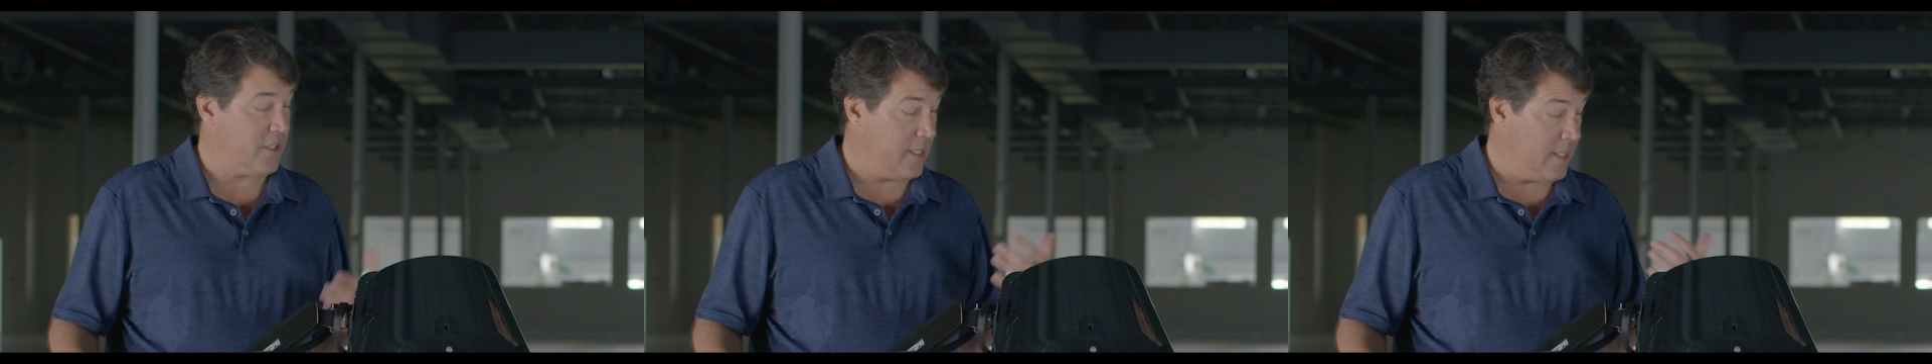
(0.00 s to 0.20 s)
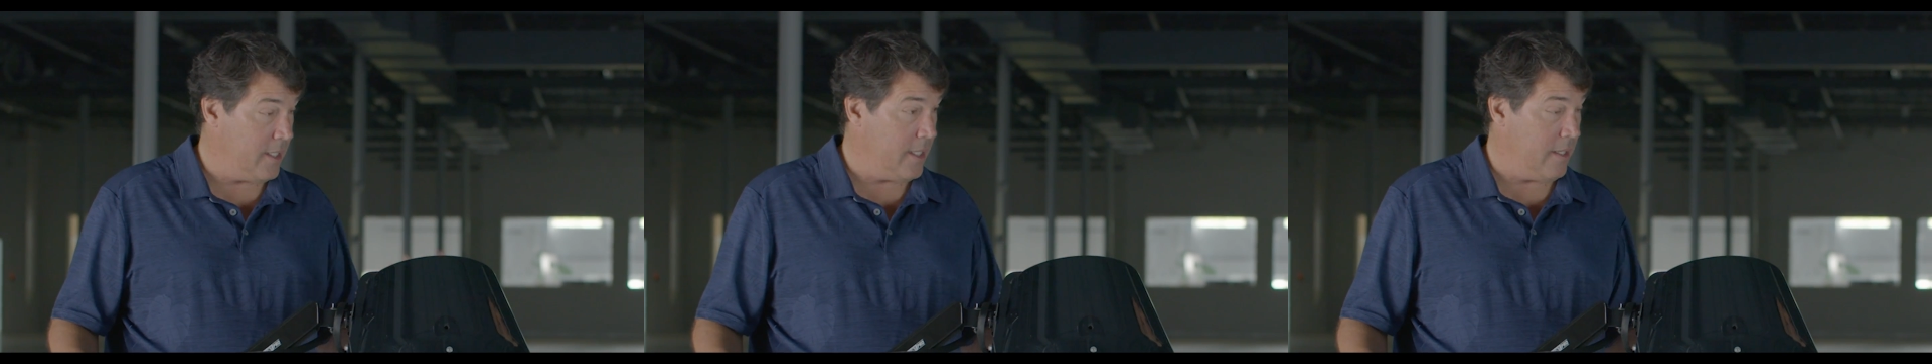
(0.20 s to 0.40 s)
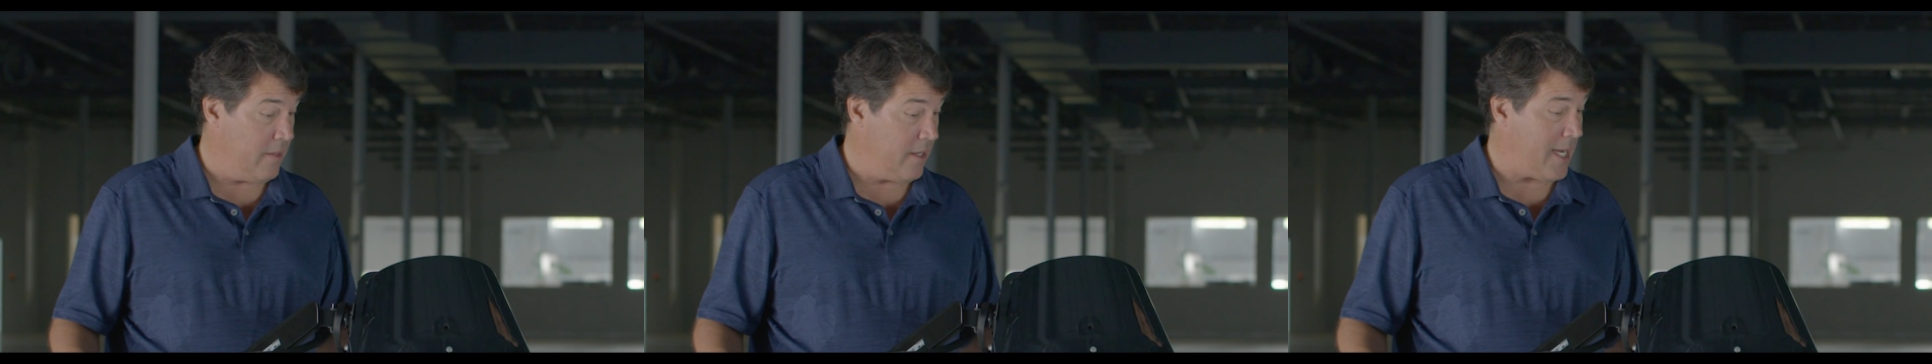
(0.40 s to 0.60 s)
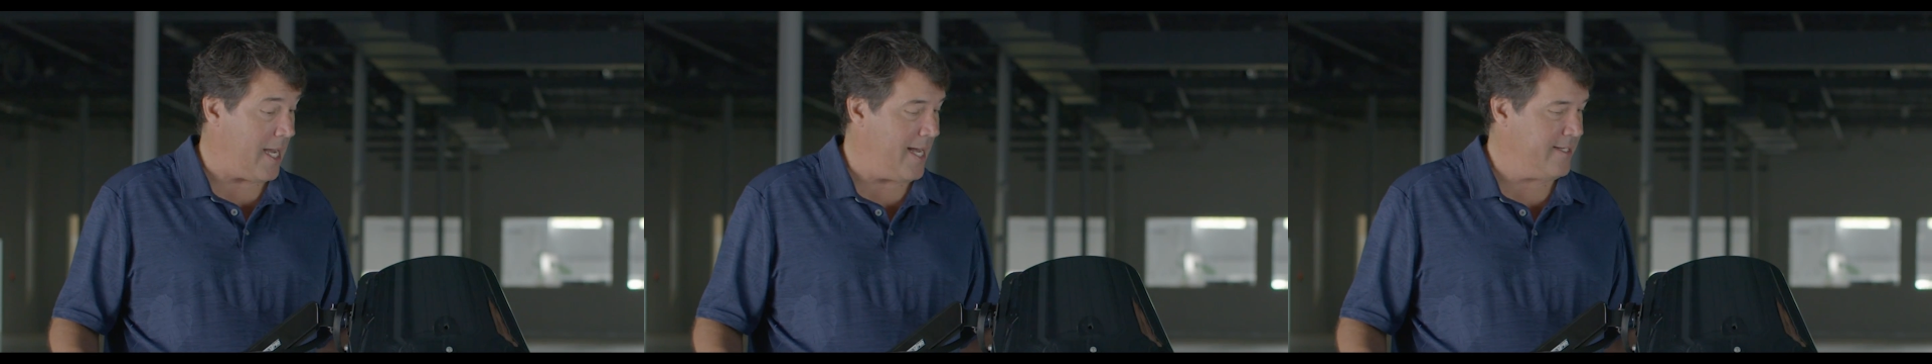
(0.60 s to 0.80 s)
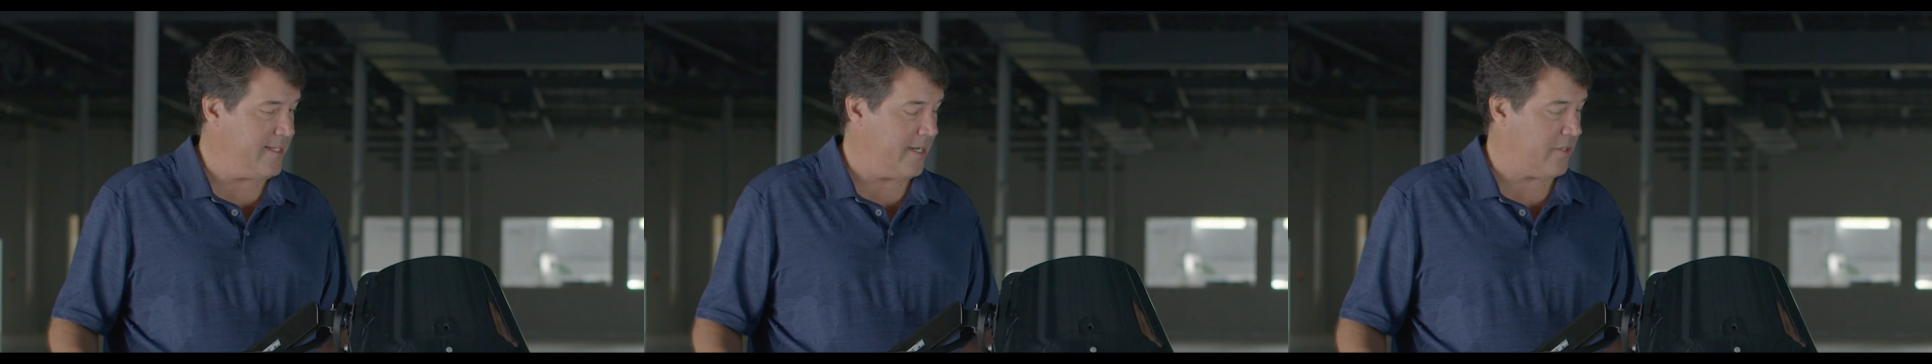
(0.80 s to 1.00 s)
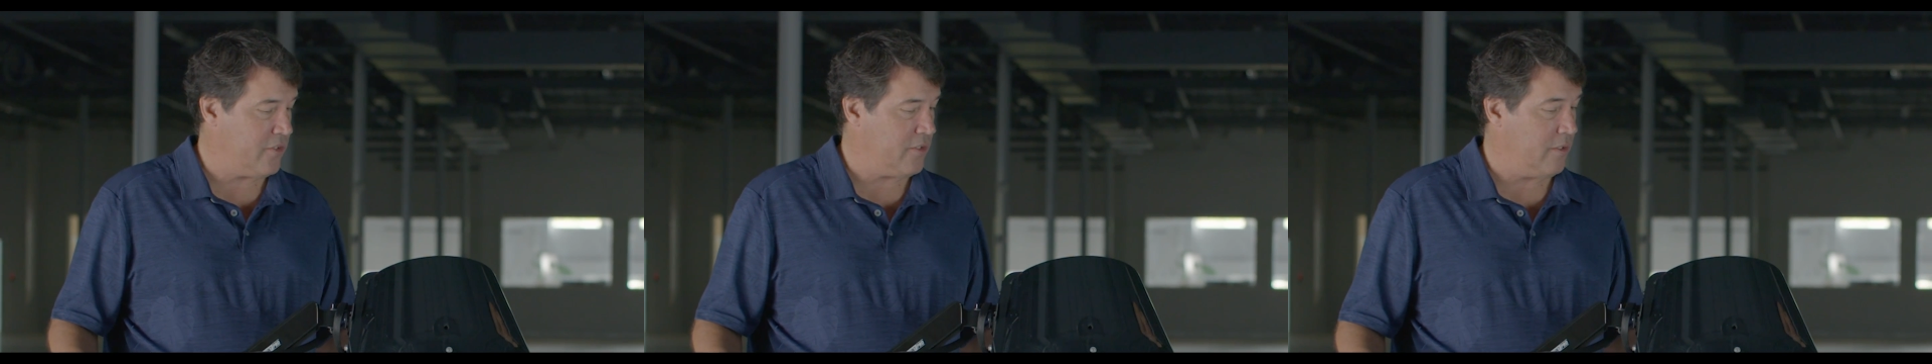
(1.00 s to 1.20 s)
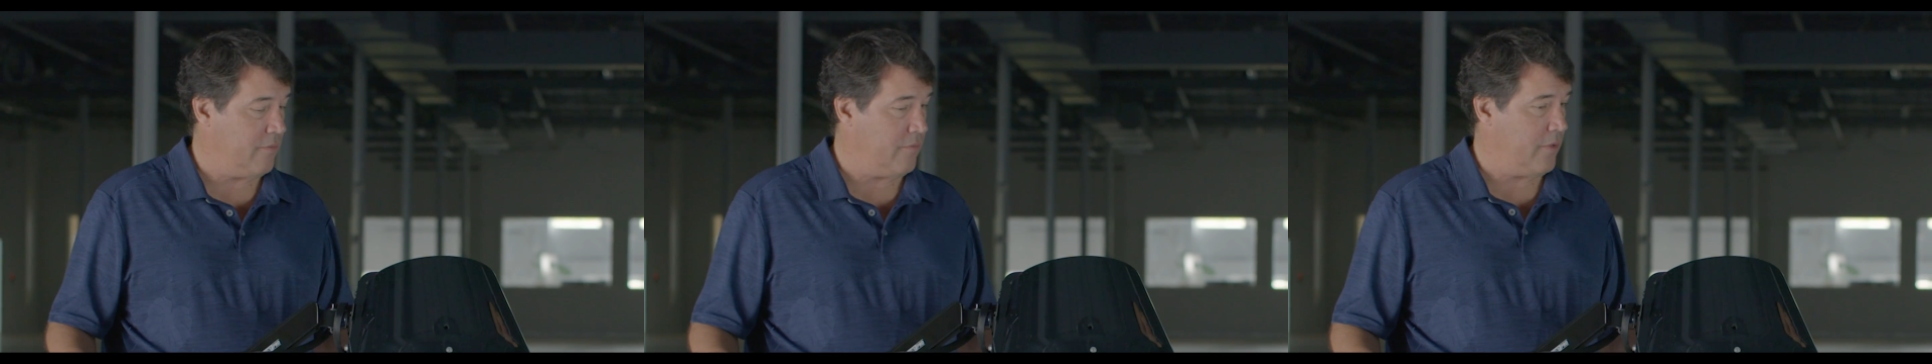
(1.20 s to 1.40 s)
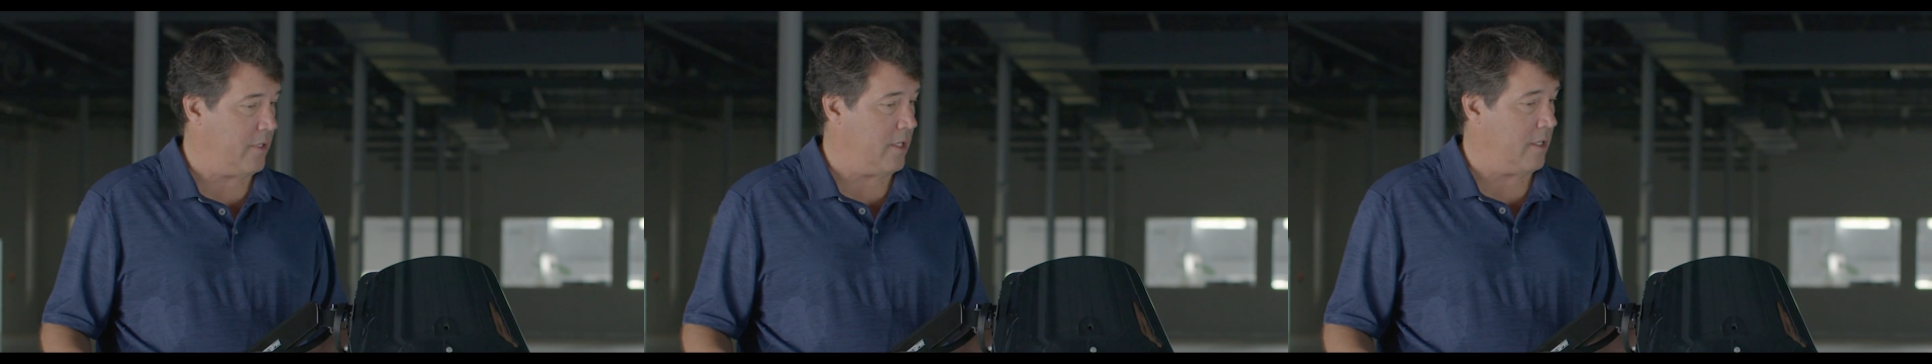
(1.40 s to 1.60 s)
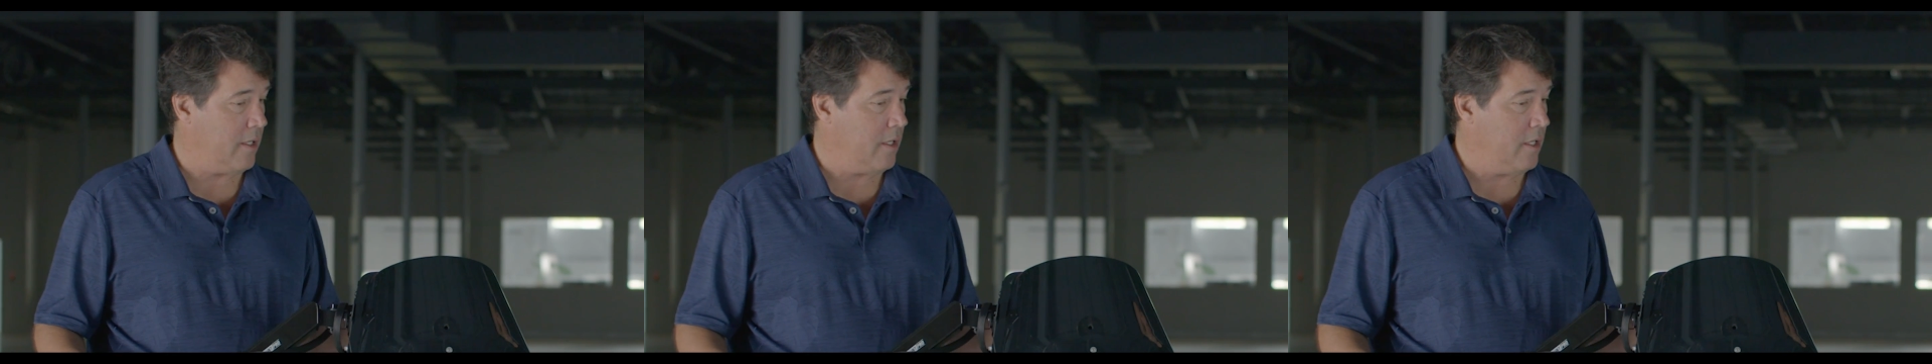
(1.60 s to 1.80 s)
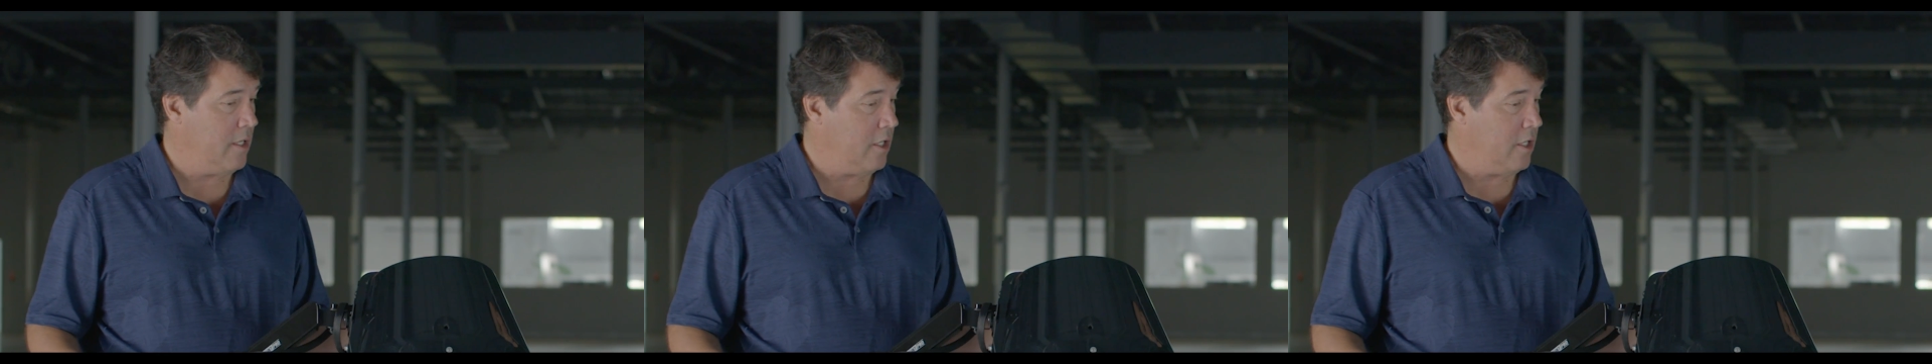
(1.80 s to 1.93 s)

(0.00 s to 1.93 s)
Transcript: And in, in the context of uh,